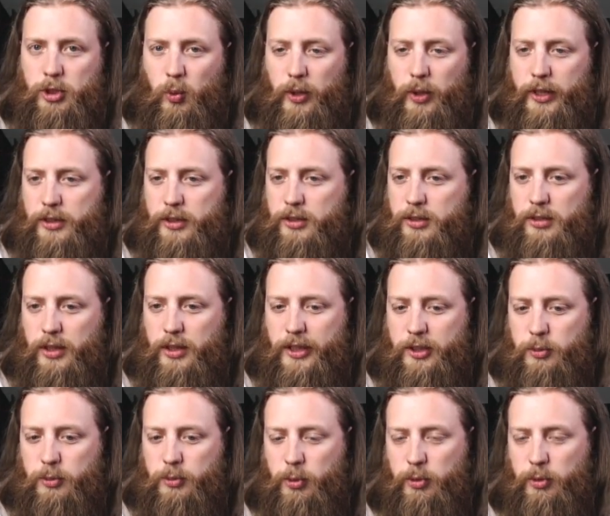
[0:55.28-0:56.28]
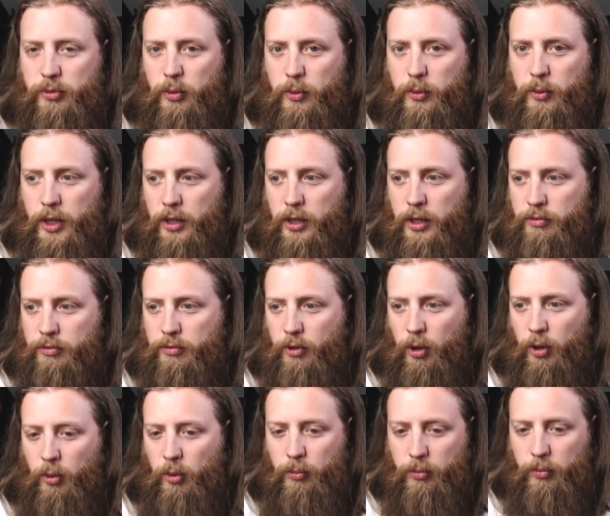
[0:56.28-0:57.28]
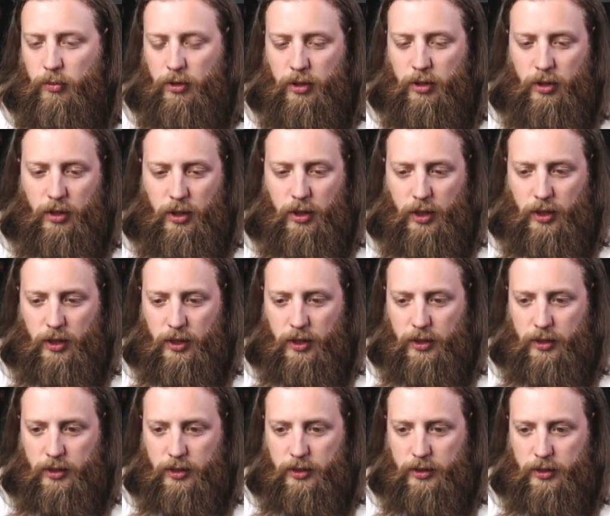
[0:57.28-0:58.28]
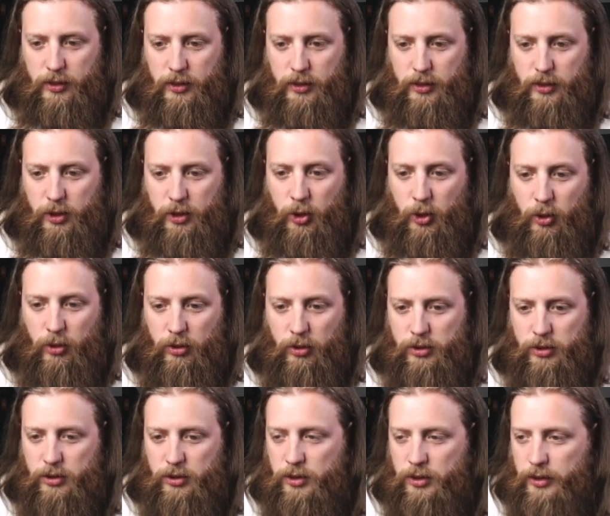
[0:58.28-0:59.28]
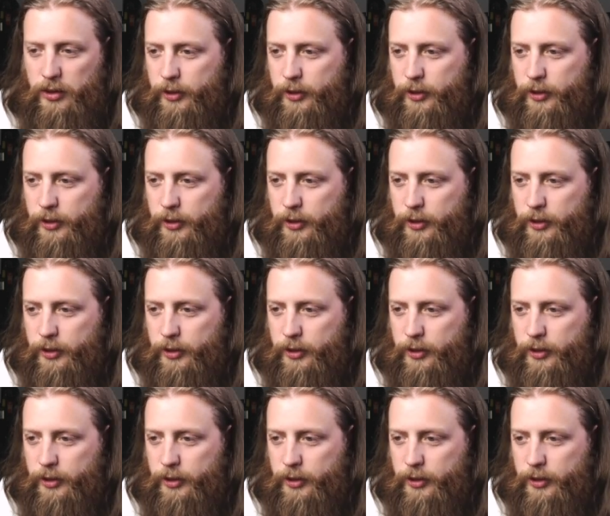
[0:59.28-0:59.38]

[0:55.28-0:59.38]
So let's move away from the code